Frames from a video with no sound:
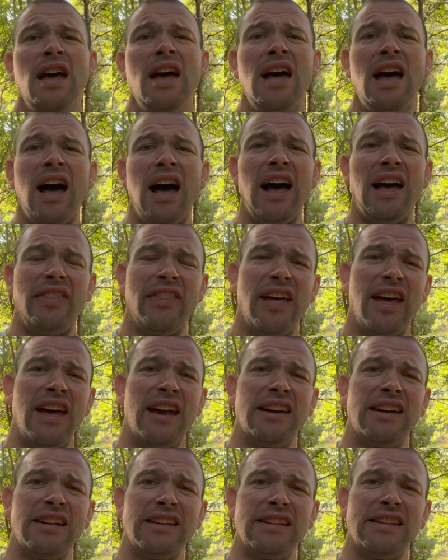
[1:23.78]
And
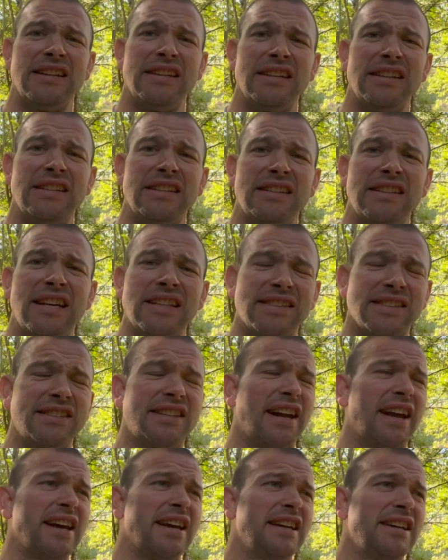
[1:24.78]
then
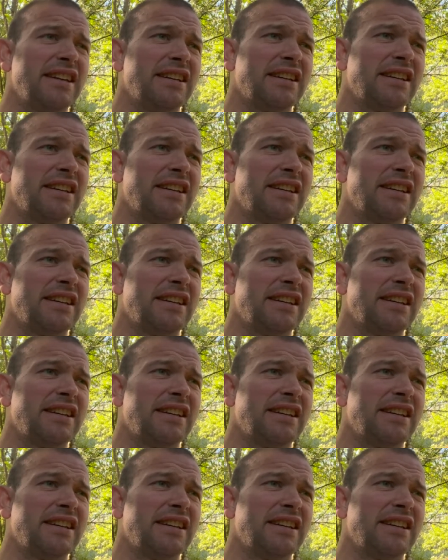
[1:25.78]
yesterday